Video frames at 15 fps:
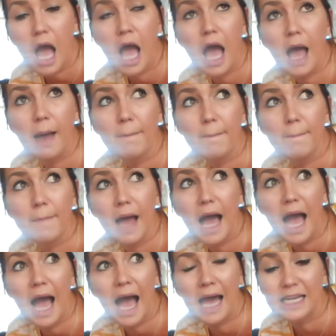Um,
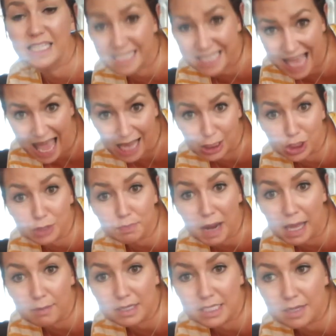and yeah, just
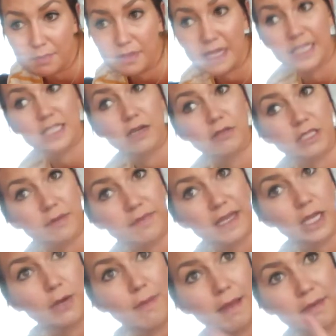playing with something. So
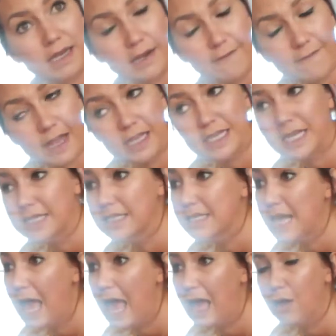something you maybe did at
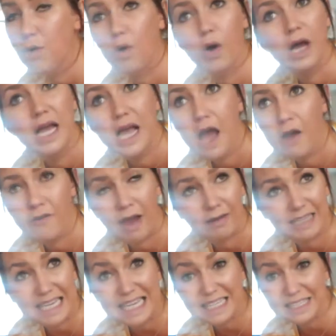Valentine's Day or
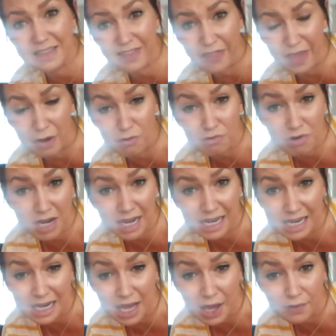around Easter that they
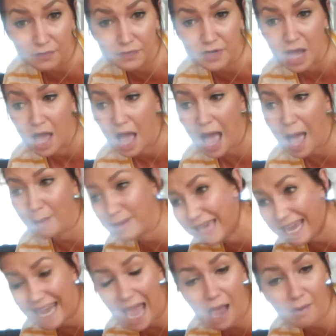really loved. Um,
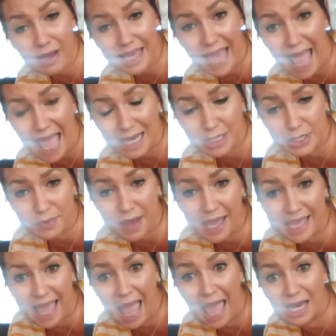get it out again, do
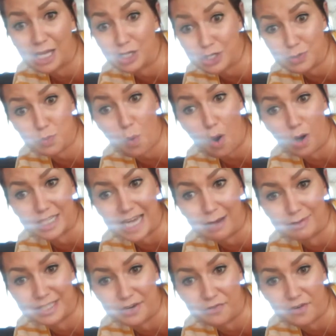it again, and just watch
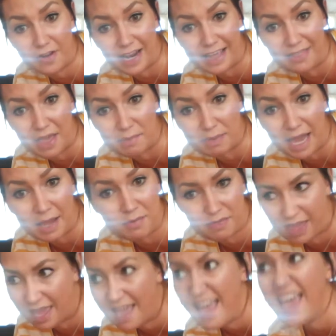how differently they play
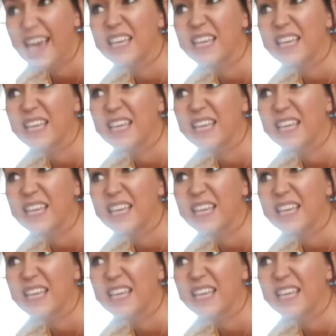with it.